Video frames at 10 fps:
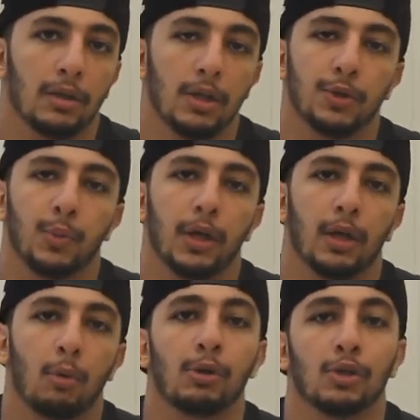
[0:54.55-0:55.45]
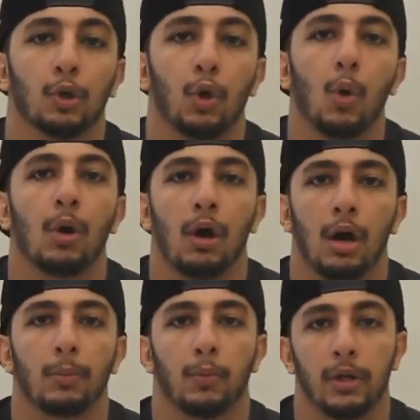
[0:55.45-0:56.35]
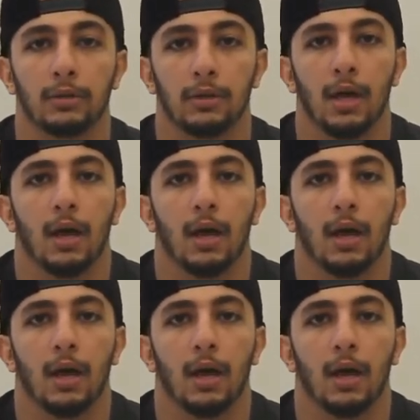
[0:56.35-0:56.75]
This week it was a low carb week.